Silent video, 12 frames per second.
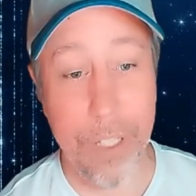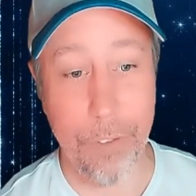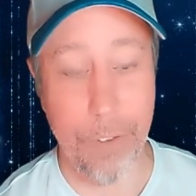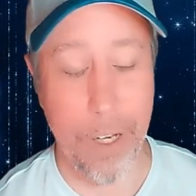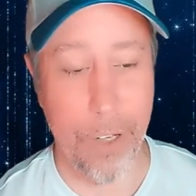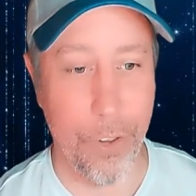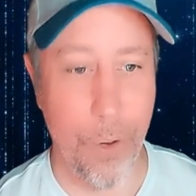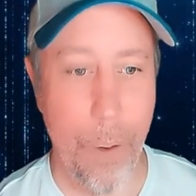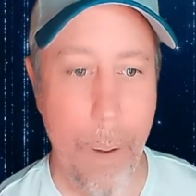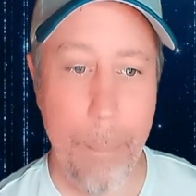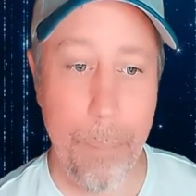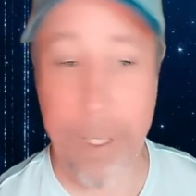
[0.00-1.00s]
in value,
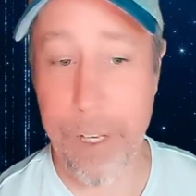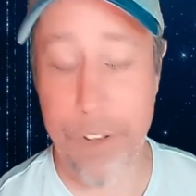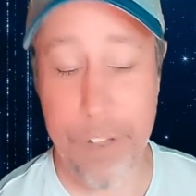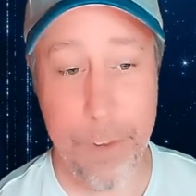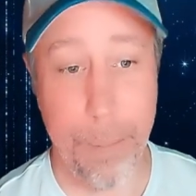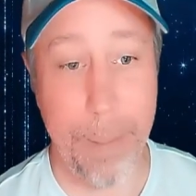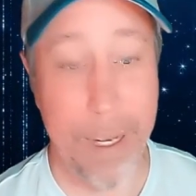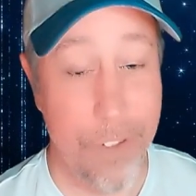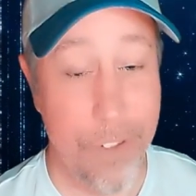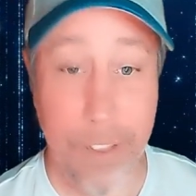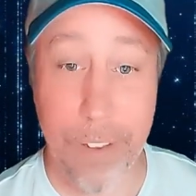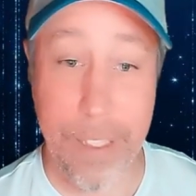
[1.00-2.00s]
because it's
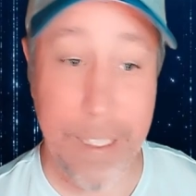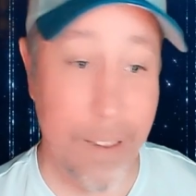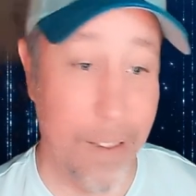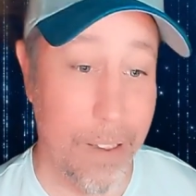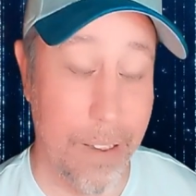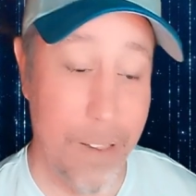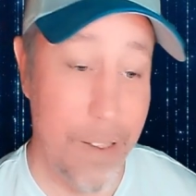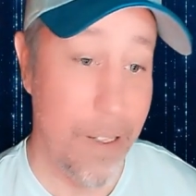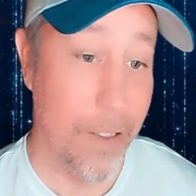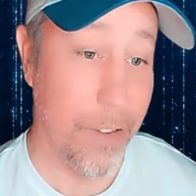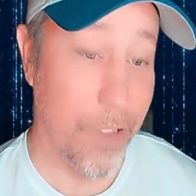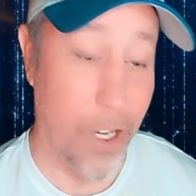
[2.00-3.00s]
basically
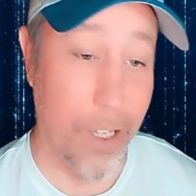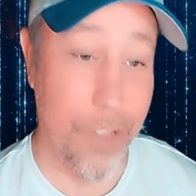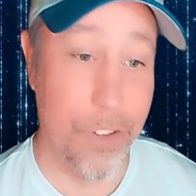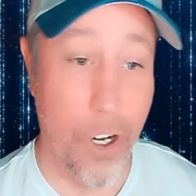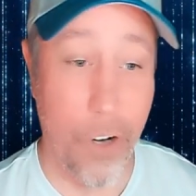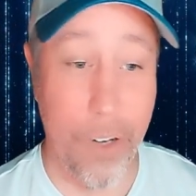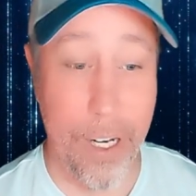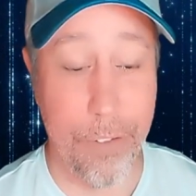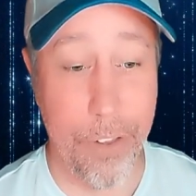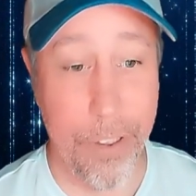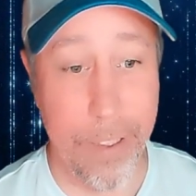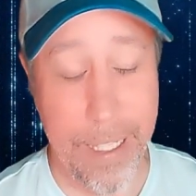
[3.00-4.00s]
the hottest card
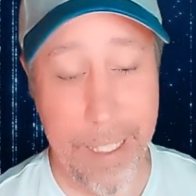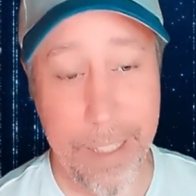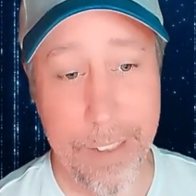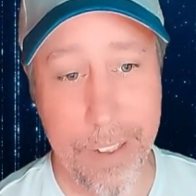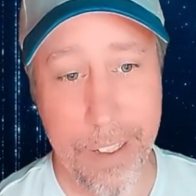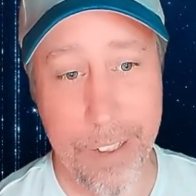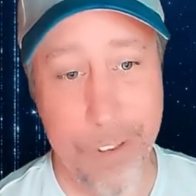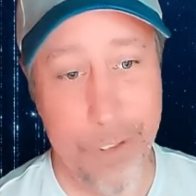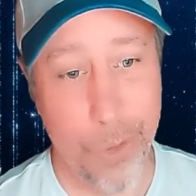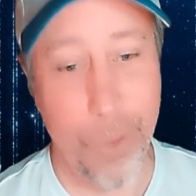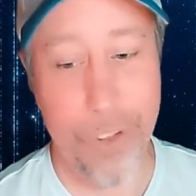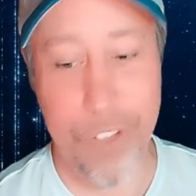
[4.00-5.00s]
ever. And
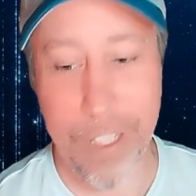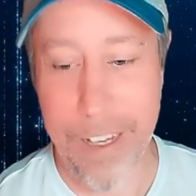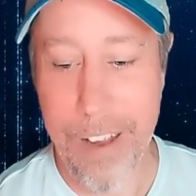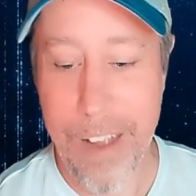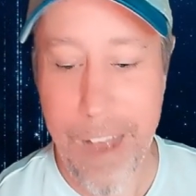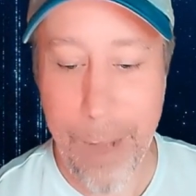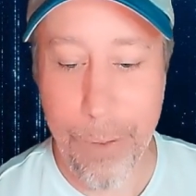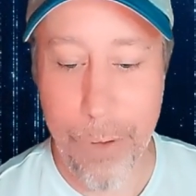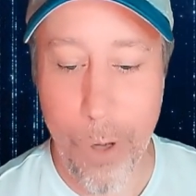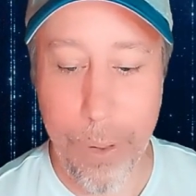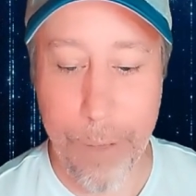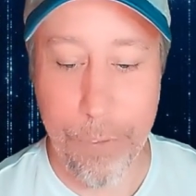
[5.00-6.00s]
so we'll see. I don't
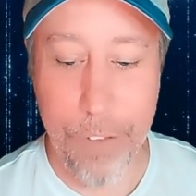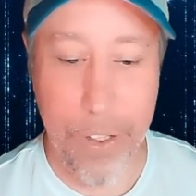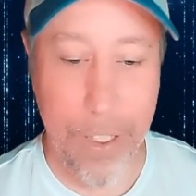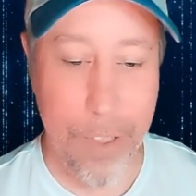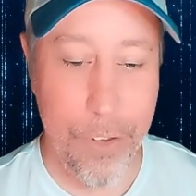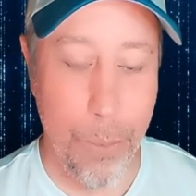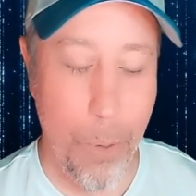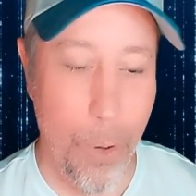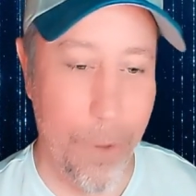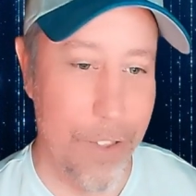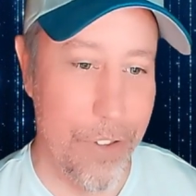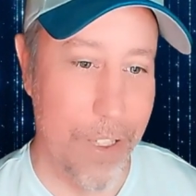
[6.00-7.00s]
know if they're going to do more
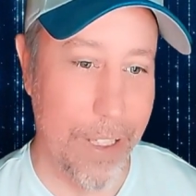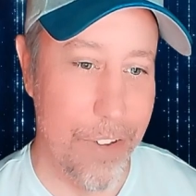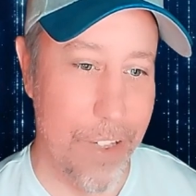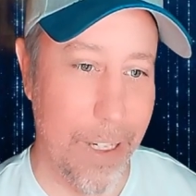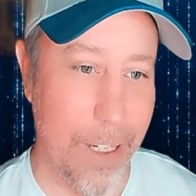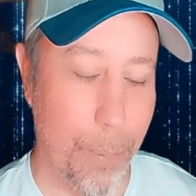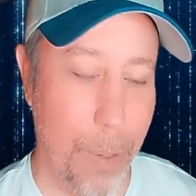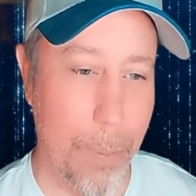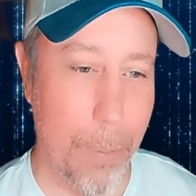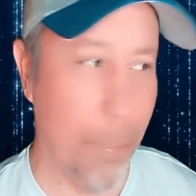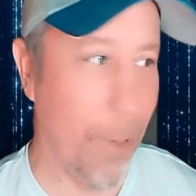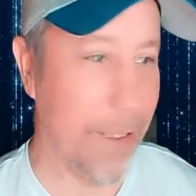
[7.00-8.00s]
of this. Like I said, it'll
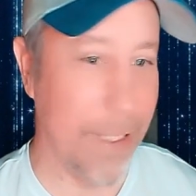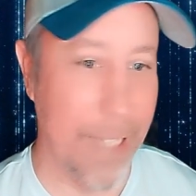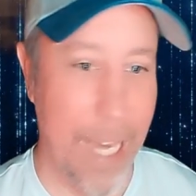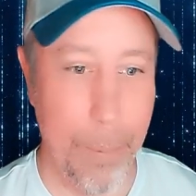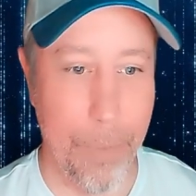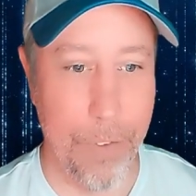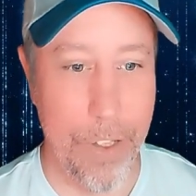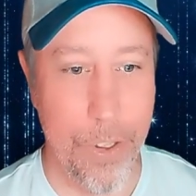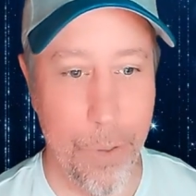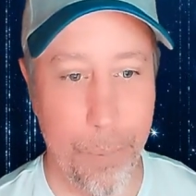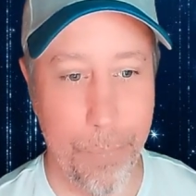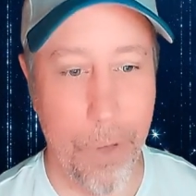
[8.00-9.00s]
probably break the game if they
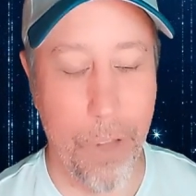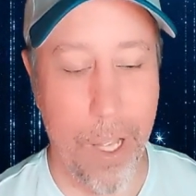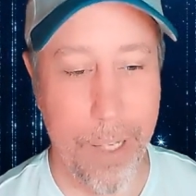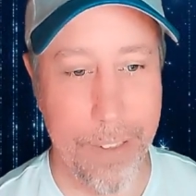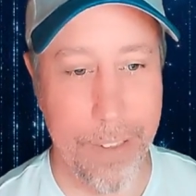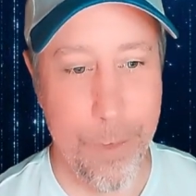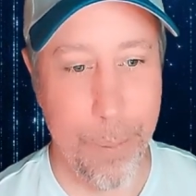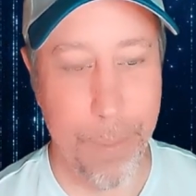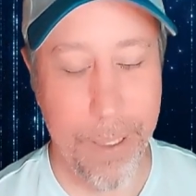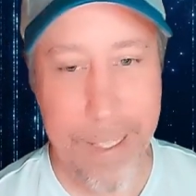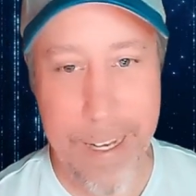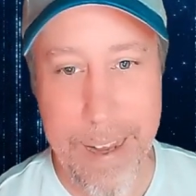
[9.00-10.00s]
do a lot of this,
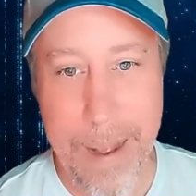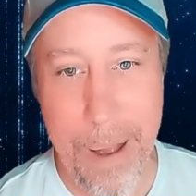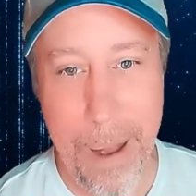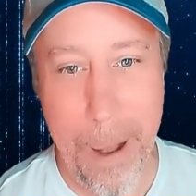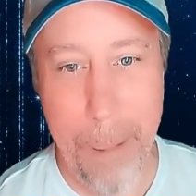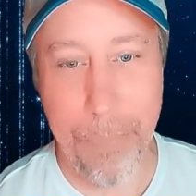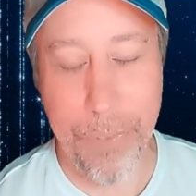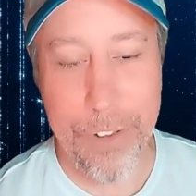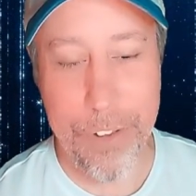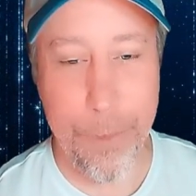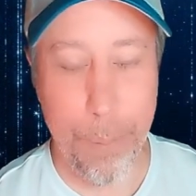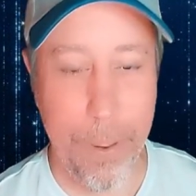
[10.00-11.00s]
but
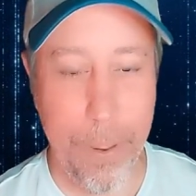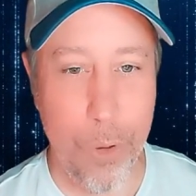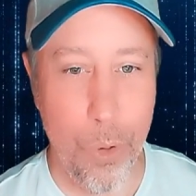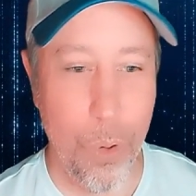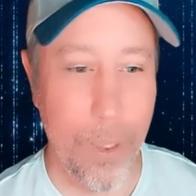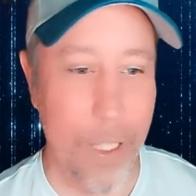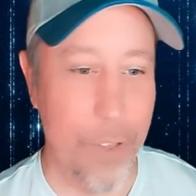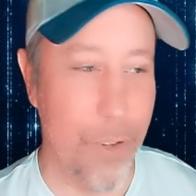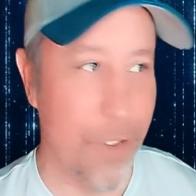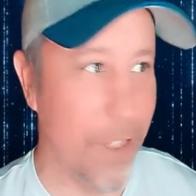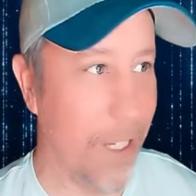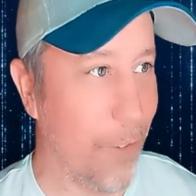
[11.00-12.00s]
this is pretty cool,
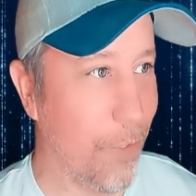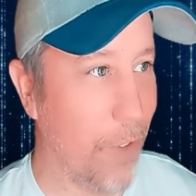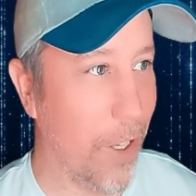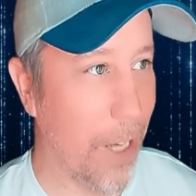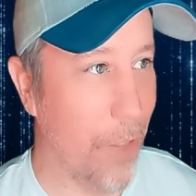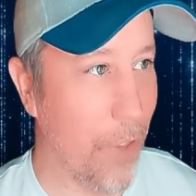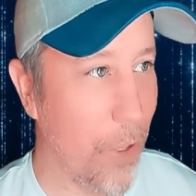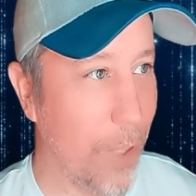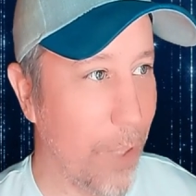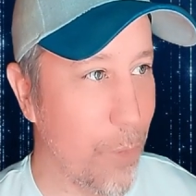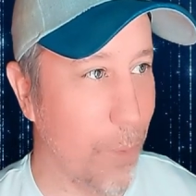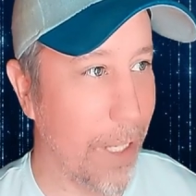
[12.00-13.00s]
interesting, fun. I thought you
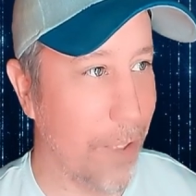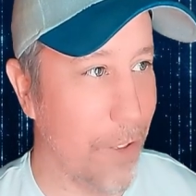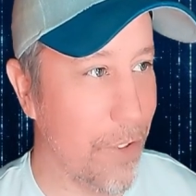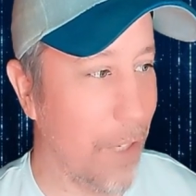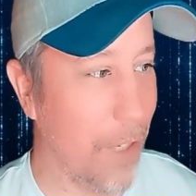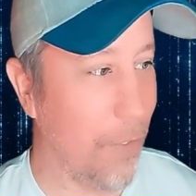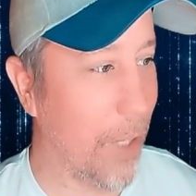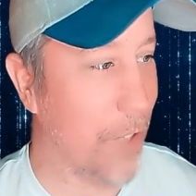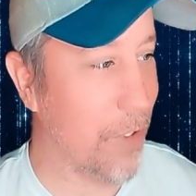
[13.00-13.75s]
guys would like to see if you guys had